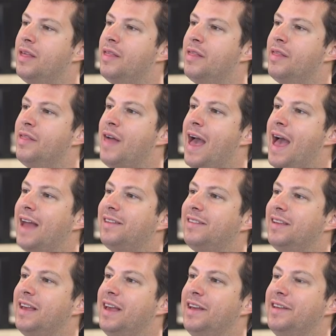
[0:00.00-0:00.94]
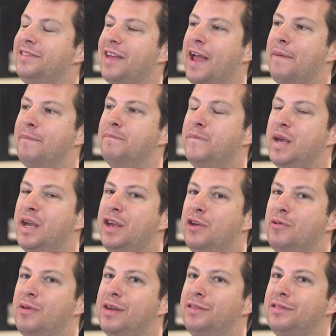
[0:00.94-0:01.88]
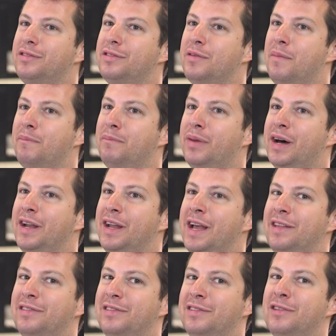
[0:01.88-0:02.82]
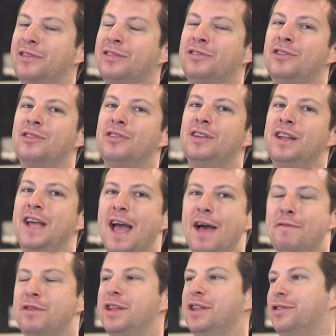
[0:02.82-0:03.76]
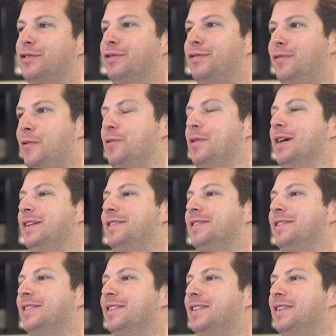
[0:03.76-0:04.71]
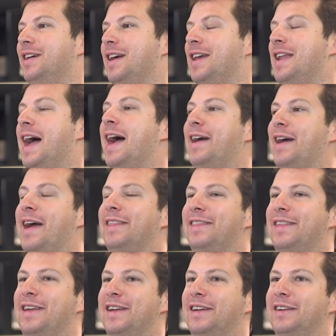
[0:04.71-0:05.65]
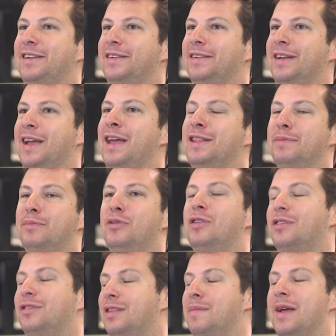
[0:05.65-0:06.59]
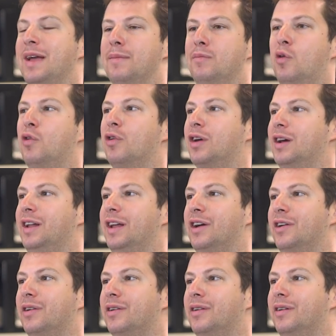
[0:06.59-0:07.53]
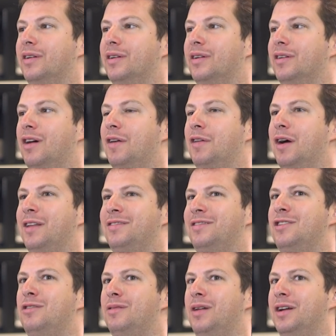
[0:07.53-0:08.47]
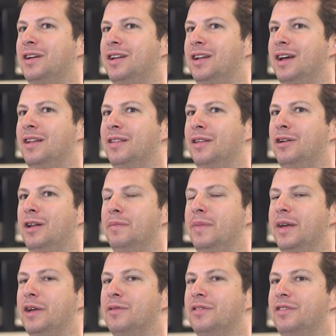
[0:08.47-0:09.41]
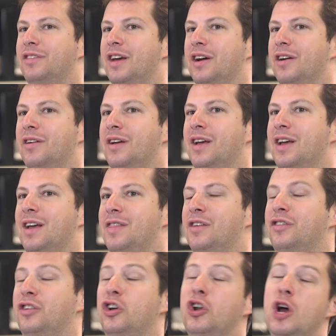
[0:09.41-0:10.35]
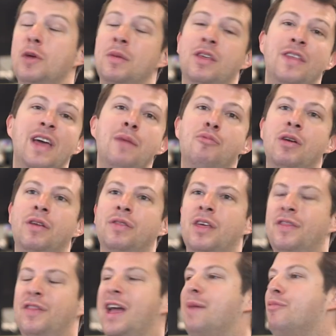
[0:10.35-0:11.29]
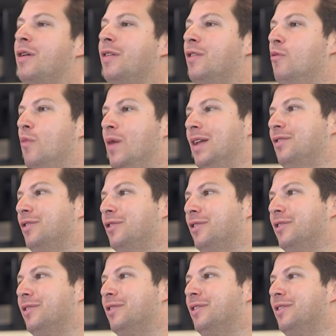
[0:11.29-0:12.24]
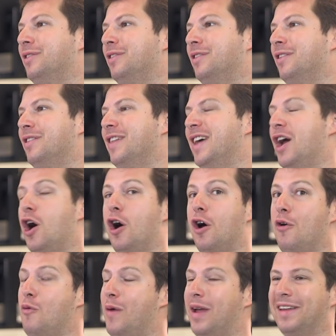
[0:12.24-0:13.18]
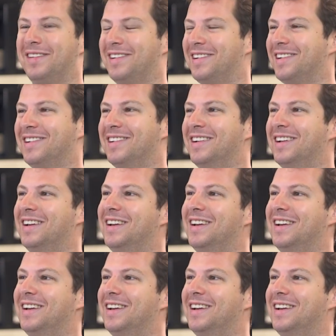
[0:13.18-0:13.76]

That I mean? like, is ambiguous, yeah. but it's there's certainly evidence for it. Yeah. And I, I, think in the books they make it more clear, mm -hmm. although it's still a little ambiguous there. There's a good argument that they bring that they bring the winter. They are winter.